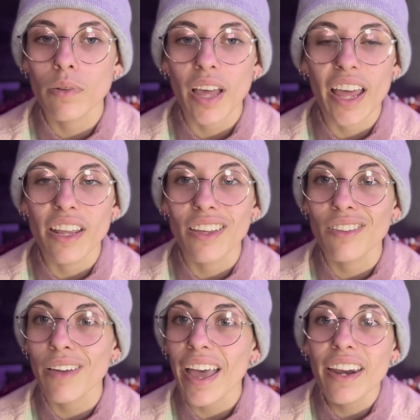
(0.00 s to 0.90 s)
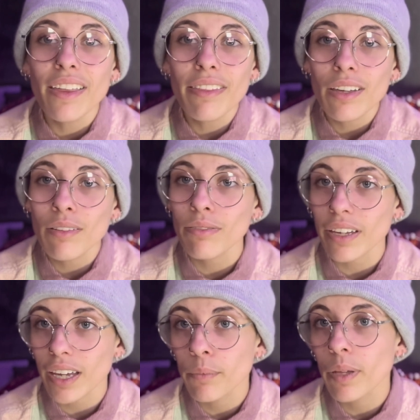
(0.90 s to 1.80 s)
anything that
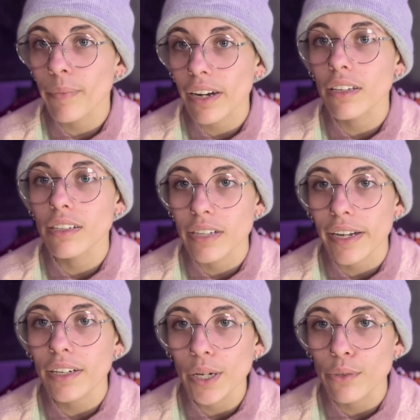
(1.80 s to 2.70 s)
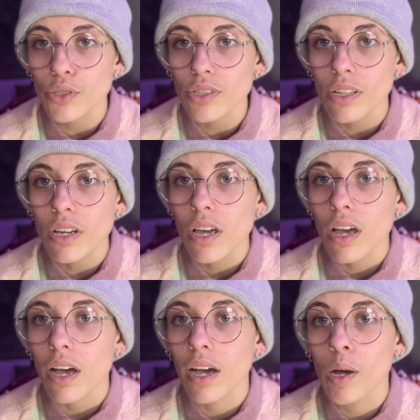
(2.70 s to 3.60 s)
can be medically diagnosed,
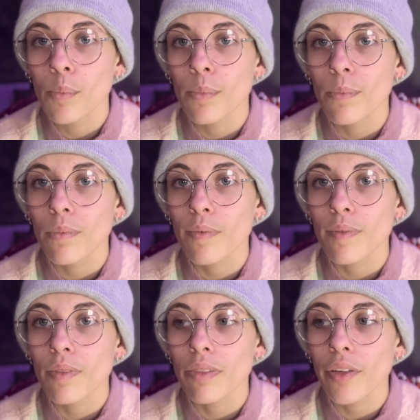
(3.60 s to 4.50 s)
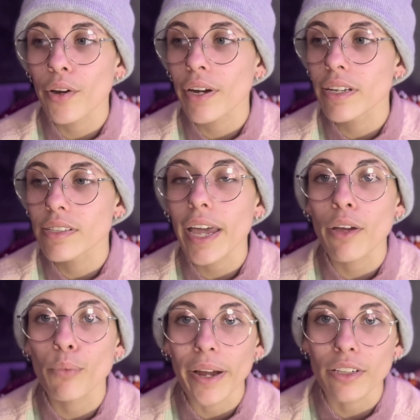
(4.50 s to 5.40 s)
there is a
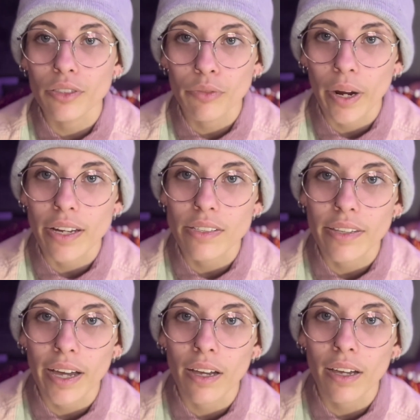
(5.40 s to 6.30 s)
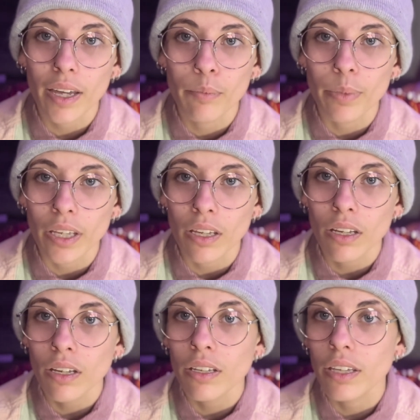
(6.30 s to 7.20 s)
range of ways that can be
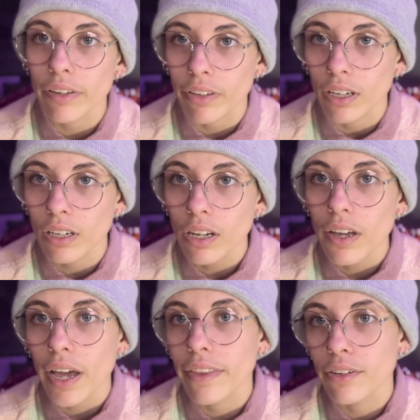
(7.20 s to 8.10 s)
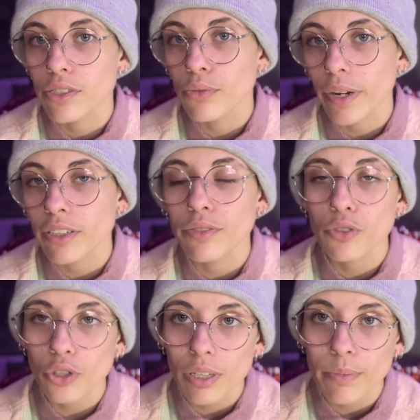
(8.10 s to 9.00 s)
given, and there is a range of
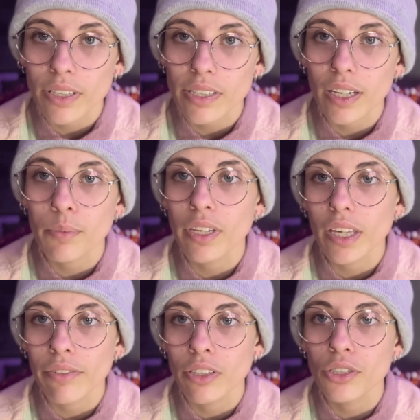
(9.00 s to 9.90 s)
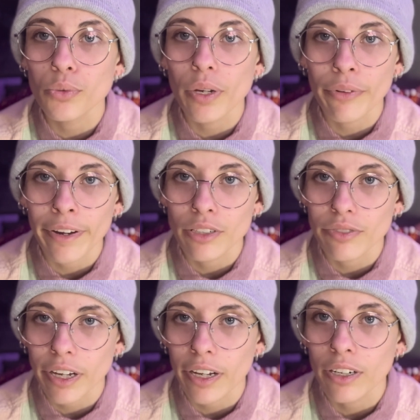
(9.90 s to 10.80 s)
treatments that can be given a range of
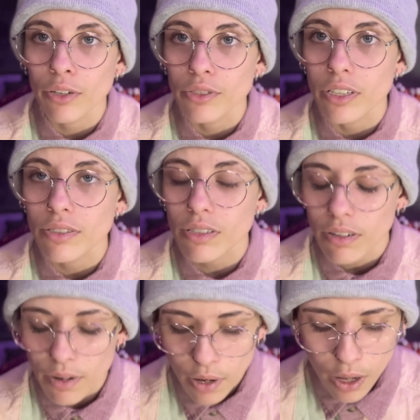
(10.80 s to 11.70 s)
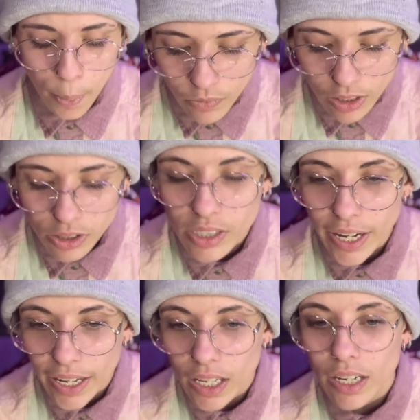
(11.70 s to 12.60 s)
diagnoses.
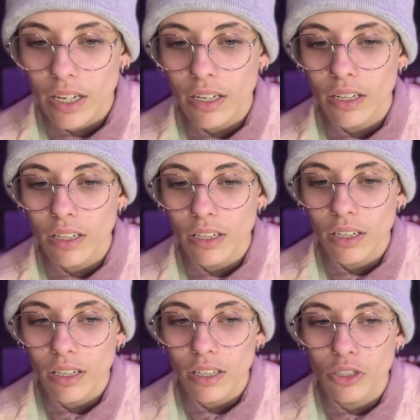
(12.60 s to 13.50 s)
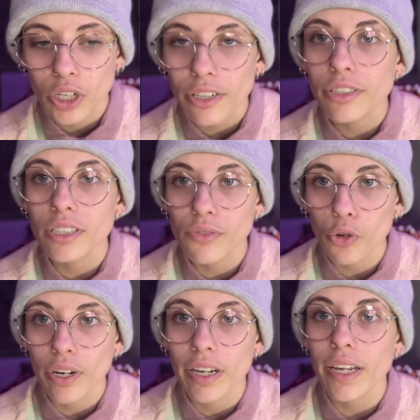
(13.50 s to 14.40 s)
Today, gender
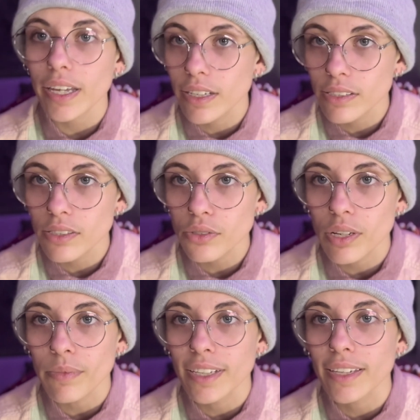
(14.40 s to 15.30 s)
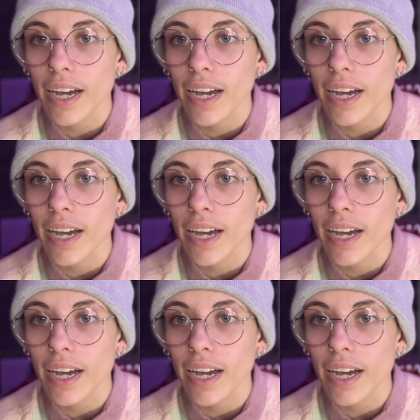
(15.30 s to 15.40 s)
dysphoria is still something that